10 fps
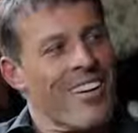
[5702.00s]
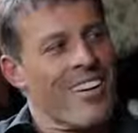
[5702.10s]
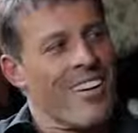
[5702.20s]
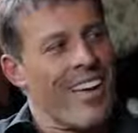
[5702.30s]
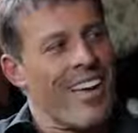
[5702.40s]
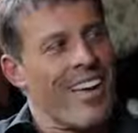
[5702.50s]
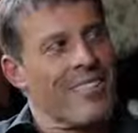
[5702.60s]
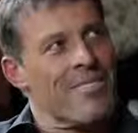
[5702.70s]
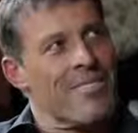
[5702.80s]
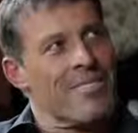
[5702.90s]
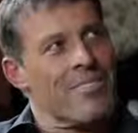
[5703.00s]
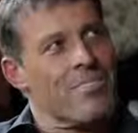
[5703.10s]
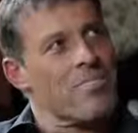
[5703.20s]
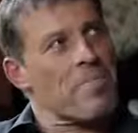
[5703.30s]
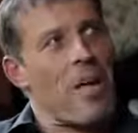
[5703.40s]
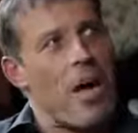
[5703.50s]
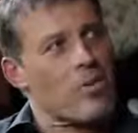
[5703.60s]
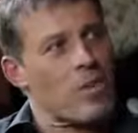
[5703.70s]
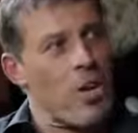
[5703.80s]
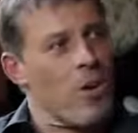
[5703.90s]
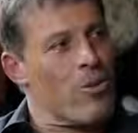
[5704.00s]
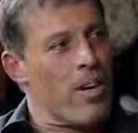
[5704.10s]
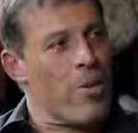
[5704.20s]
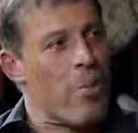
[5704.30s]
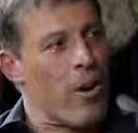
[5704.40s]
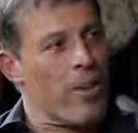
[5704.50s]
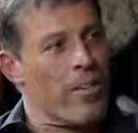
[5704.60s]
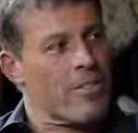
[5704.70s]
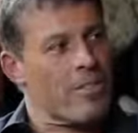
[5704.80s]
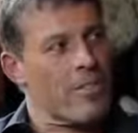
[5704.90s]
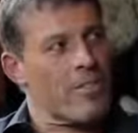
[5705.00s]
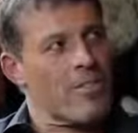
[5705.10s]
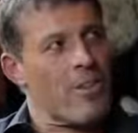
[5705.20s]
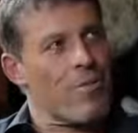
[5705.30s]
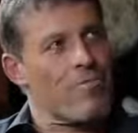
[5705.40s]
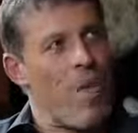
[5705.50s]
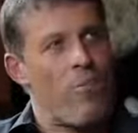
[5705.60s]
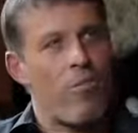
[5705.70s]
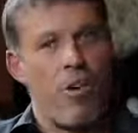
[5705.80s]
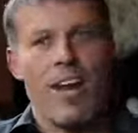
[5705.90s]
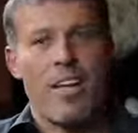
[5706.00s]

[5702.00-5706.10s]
And I also know part of this is, up front.